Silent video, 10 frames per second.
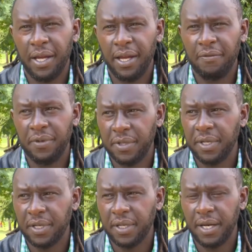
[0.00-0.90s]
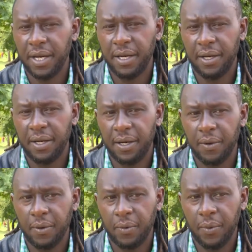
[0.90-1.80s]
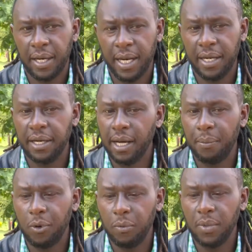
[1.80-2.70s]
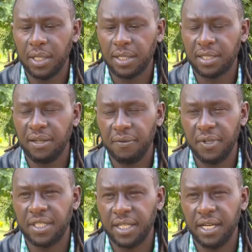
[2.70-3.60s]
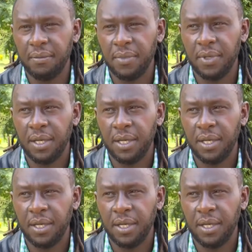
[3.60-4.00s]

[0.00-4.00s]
everything. And when I ended up homeless as the first time,